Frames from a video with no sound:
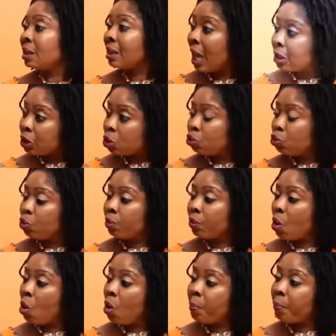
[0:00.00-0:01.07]
that room
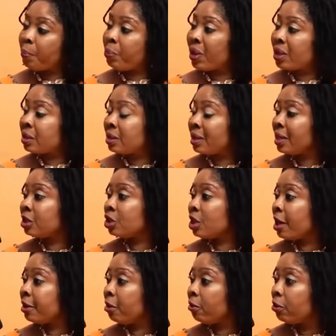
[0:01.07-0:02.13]
called
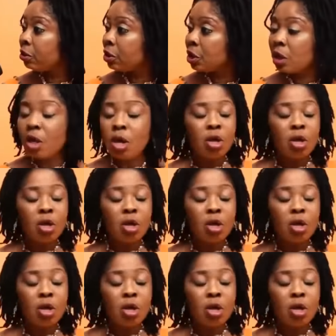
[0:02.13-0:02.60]
Presidential Lodge